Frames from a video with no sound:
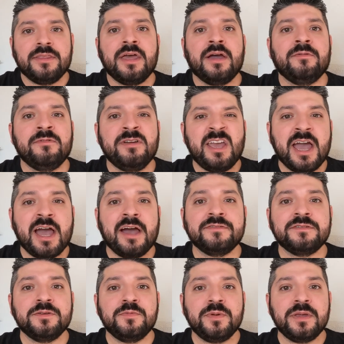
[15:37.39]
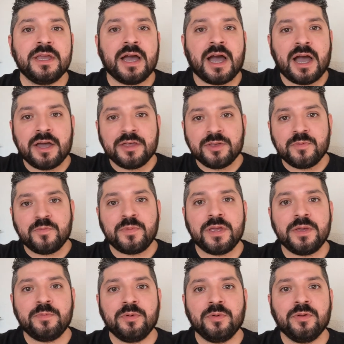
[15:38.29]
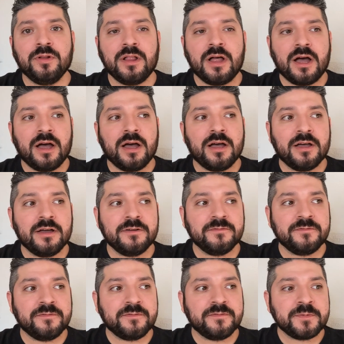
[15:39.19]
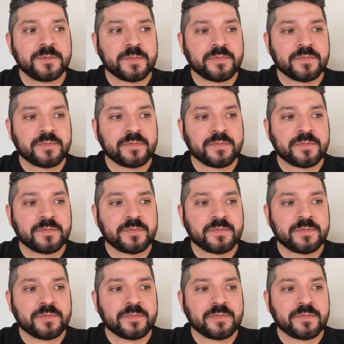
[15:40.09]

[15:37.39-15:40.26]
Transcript: that we have to be either people of